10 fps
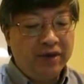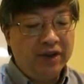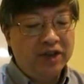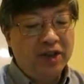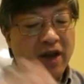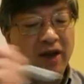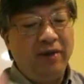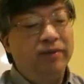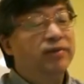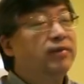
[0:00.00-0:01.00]
this
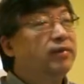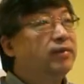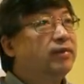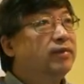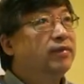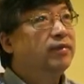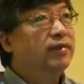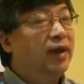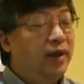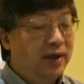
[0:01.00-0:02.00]
time.
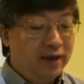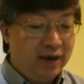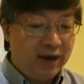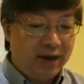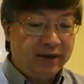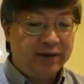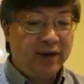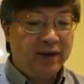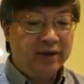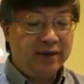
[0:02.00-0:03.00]
Okay? All right. Yeah.